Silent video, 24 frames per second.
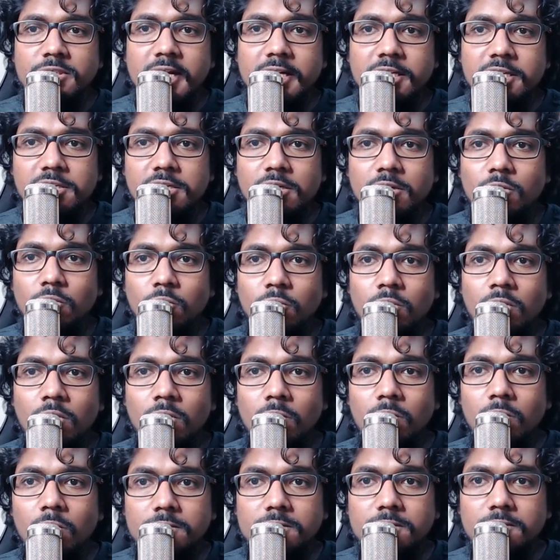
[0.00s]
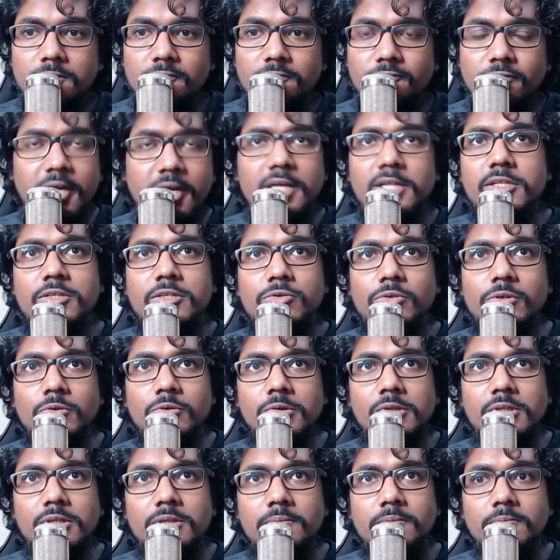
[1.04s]
that as a cool phrase to
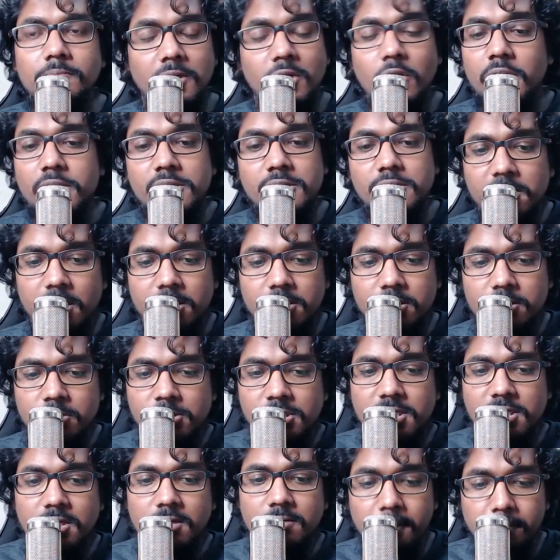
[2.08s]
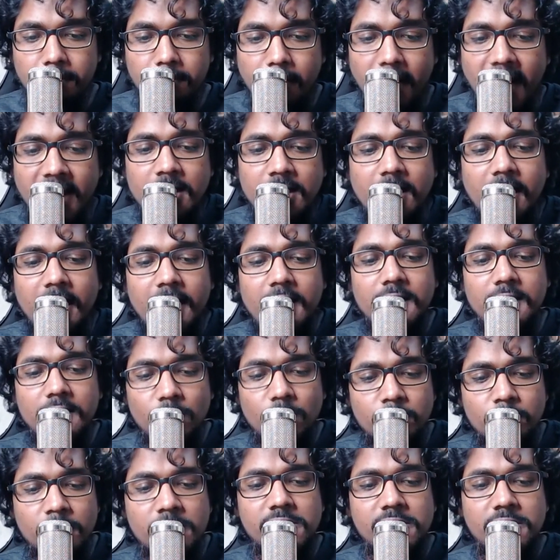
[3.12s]
use. Because you see, mankind,
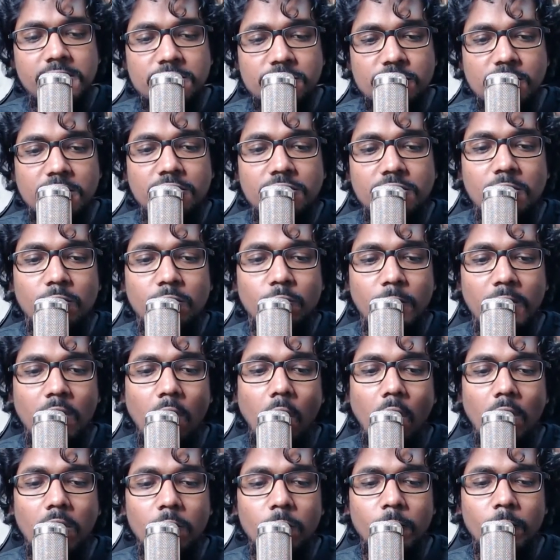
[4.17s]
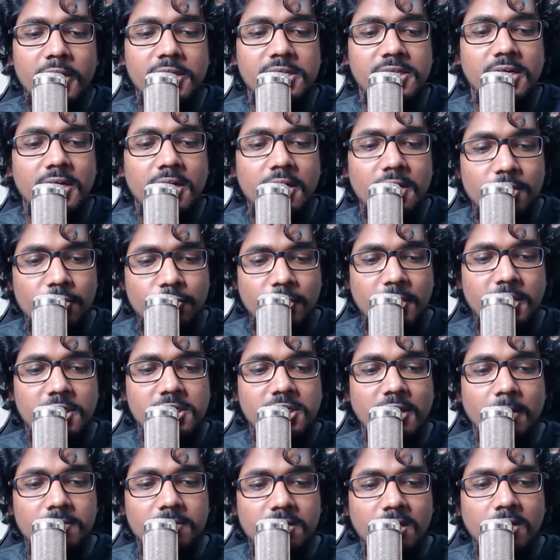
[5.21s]
humans in general, will always treat
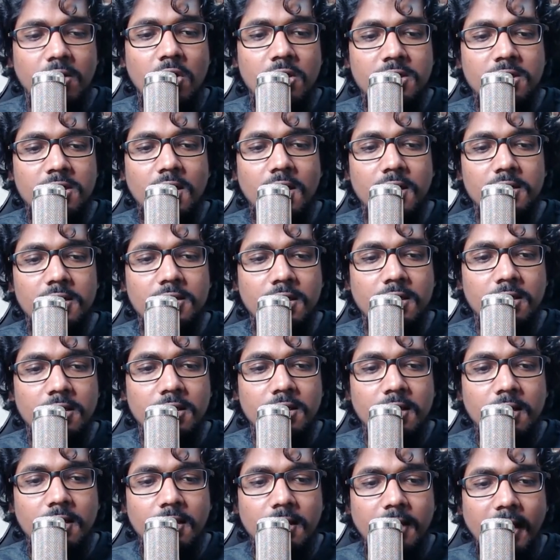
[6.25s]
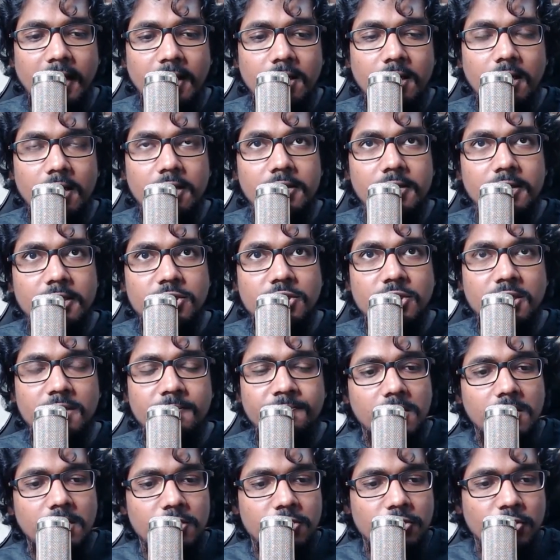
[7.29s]
something or the other like a
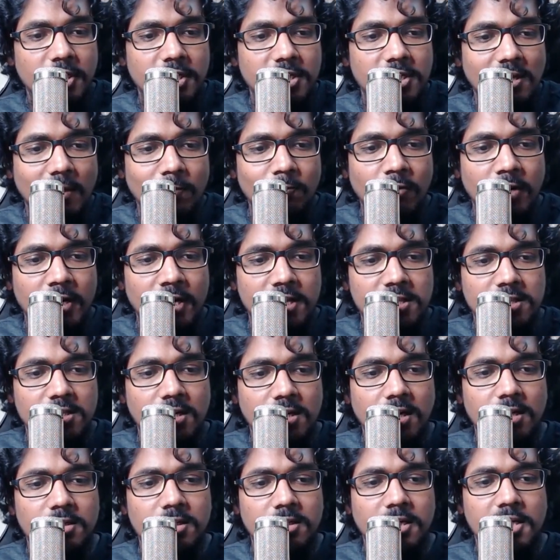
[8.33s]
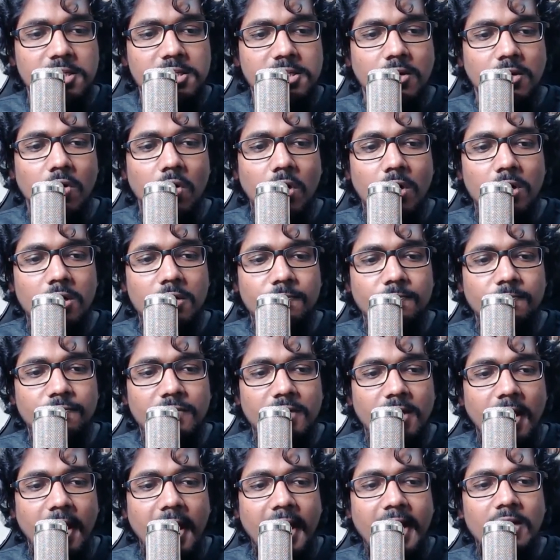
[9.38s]
religion, treat someone as the other as a god,
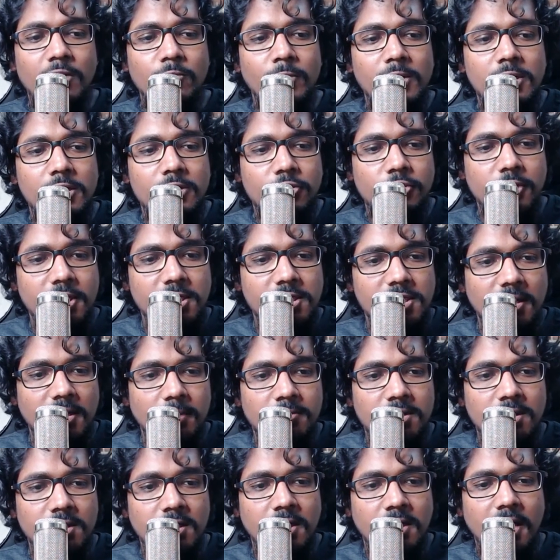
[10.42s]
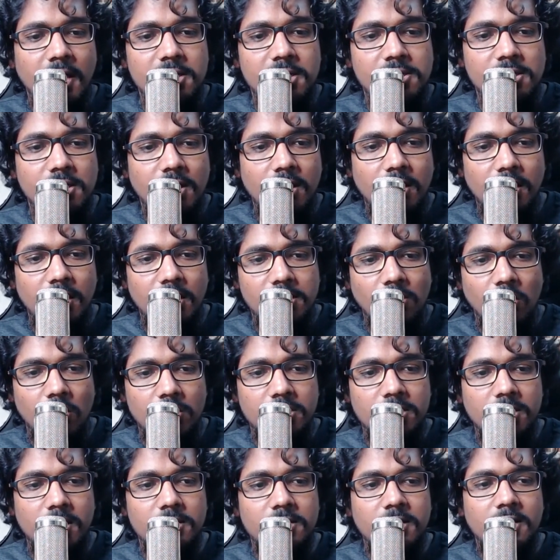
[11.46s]
and will treat something as or
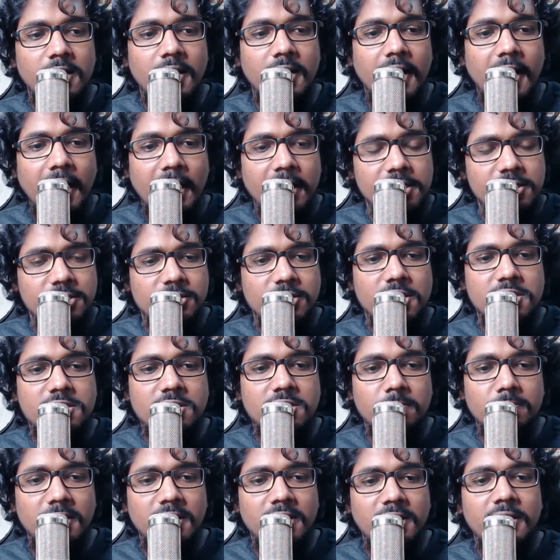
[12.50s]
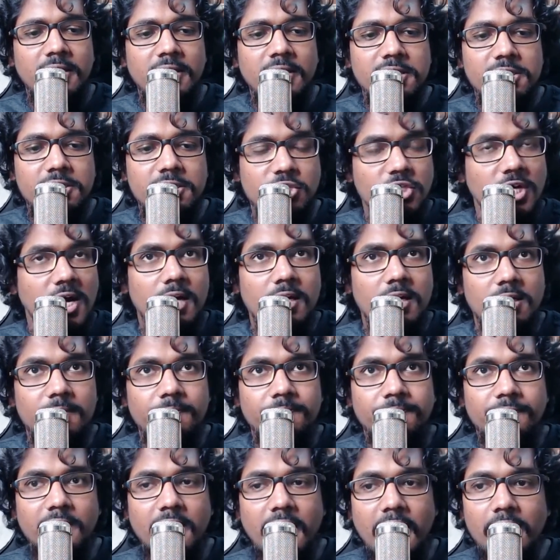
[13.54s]
the other as just a meaningless chant,
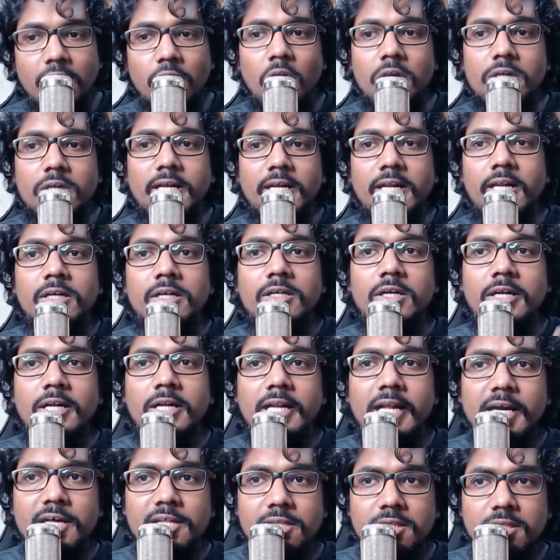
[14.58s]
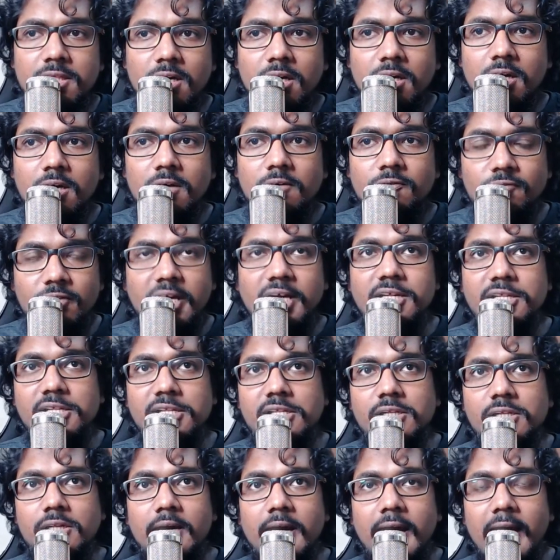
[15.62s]
and not internalize the
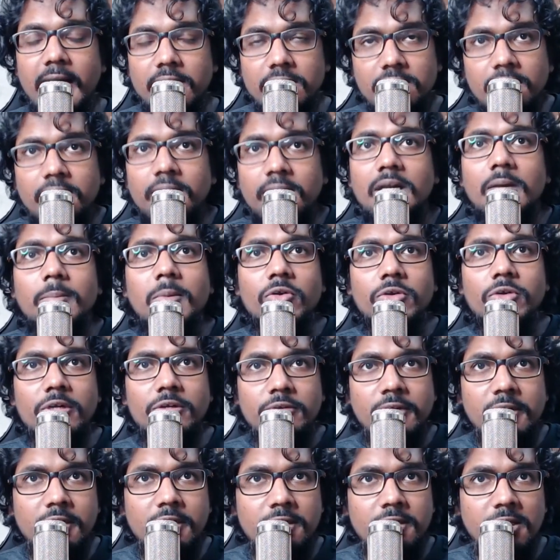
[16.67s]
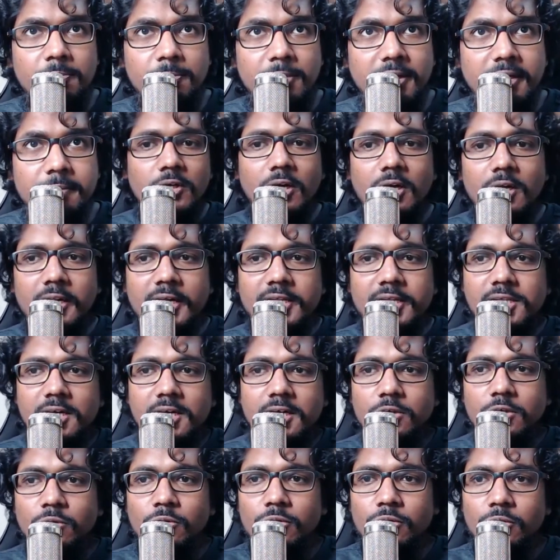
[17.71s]
phrase and think about it really deeply. Let's say
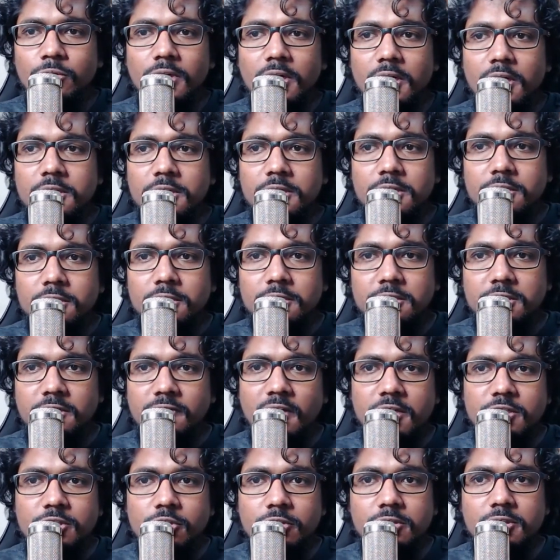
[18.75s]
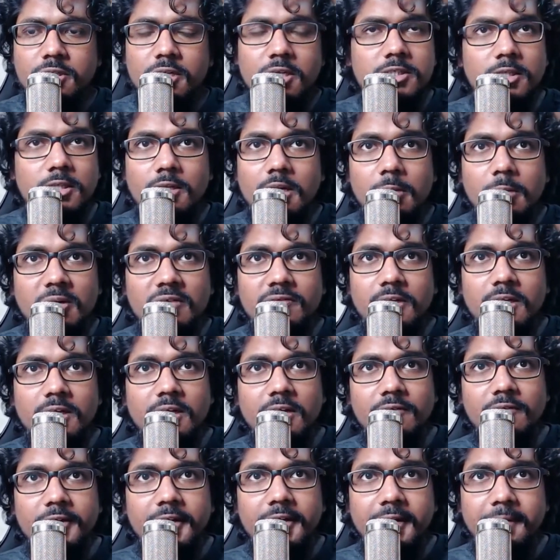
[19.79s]
you do the Shivashtotra Shatanamavali
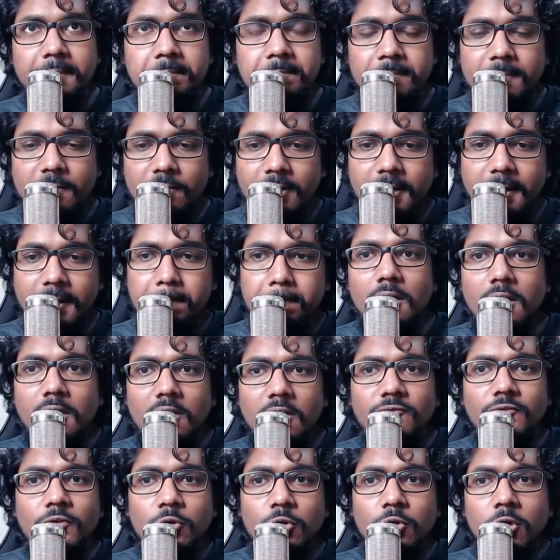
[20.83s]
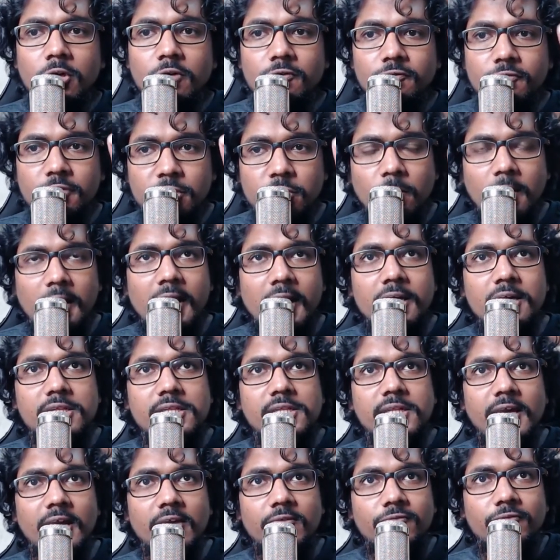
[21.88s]
every day. Okay. If you don't
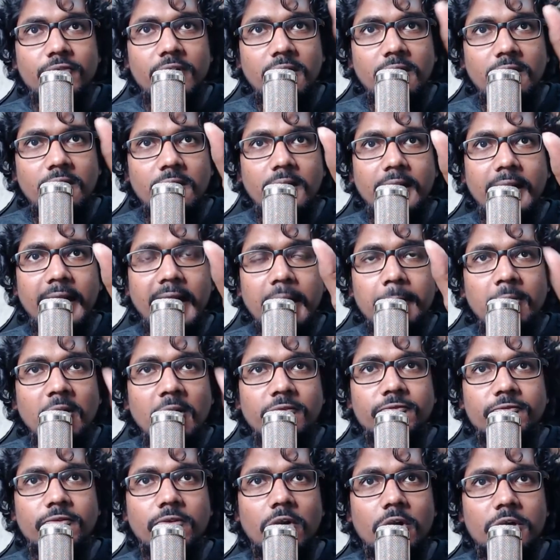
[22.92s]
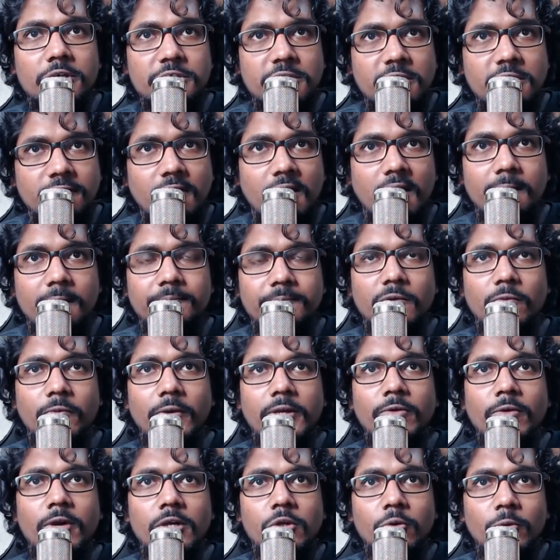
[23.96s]
visualize every name of Lord Shiva
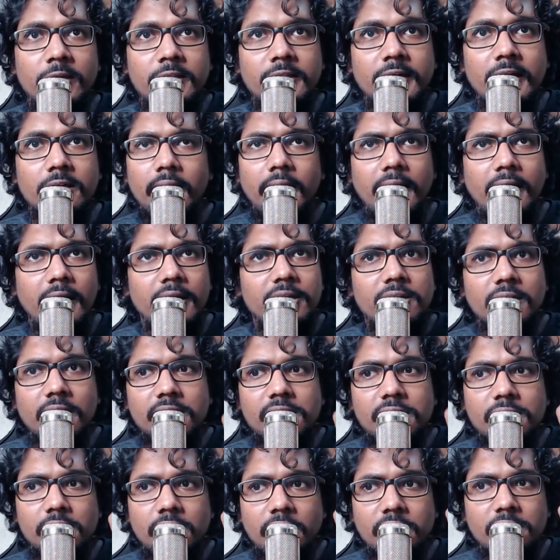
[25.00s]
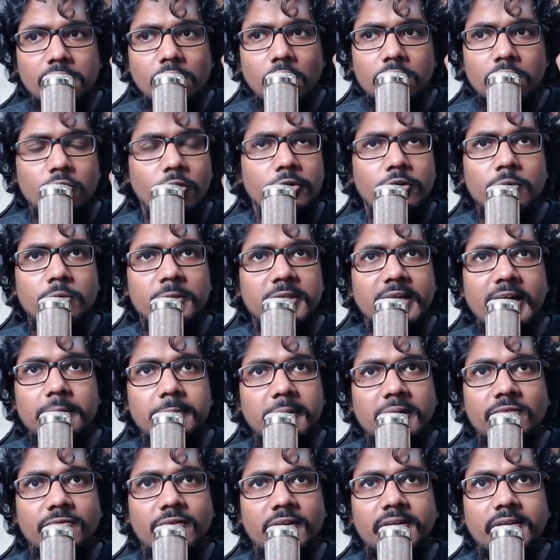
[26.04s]
when you are doing that, it's not going to be that
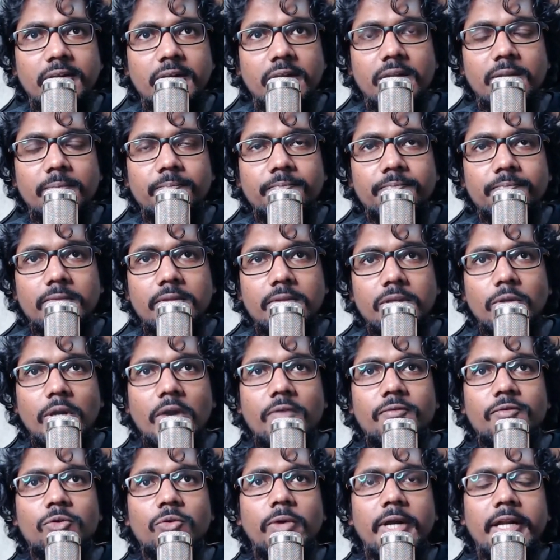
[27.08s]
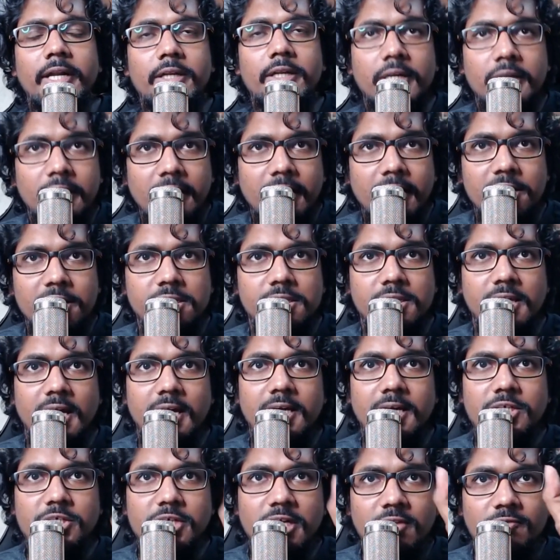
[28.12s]
beneficial. You have to internalize
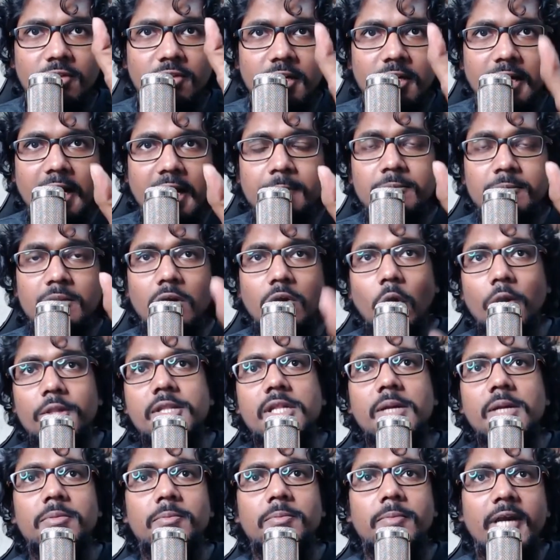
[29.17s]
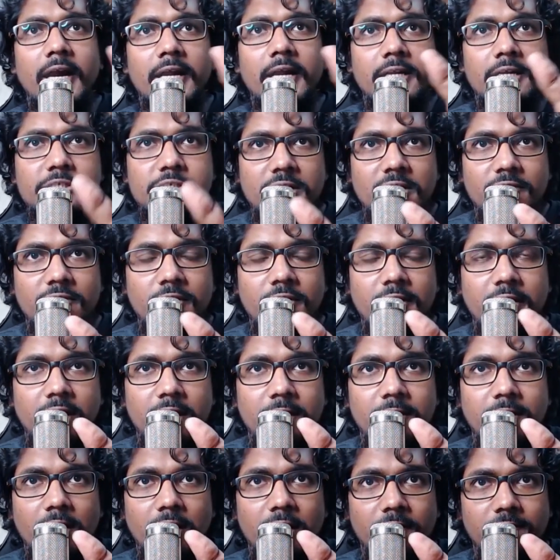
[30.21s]
each and every name, the concept behind each and
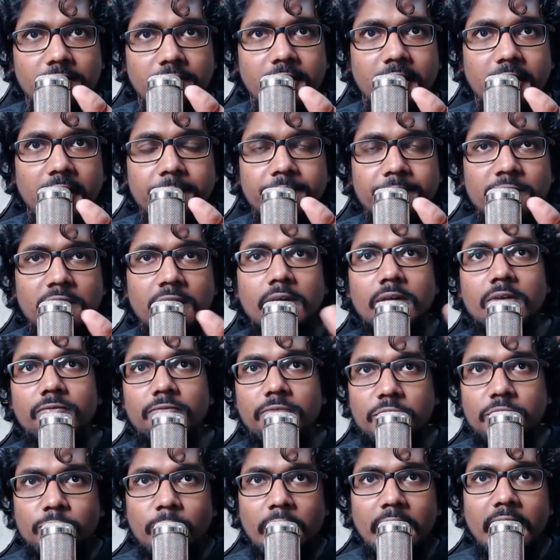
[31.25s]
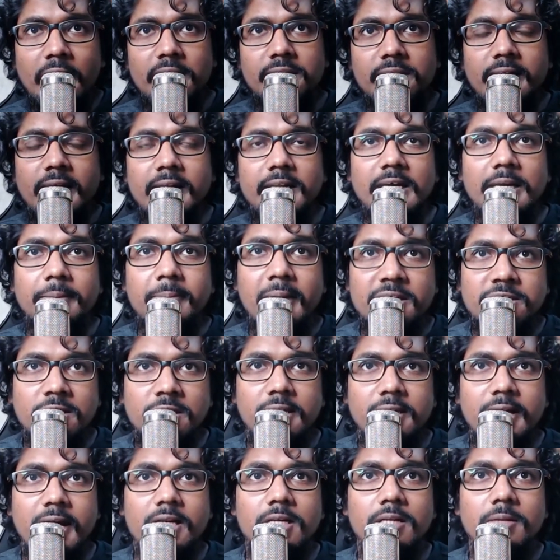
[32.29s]
every name, visualize that,
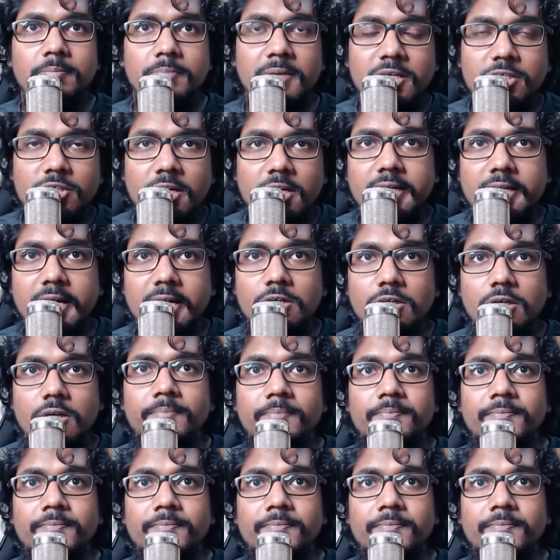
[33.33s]
imagine that, picture that.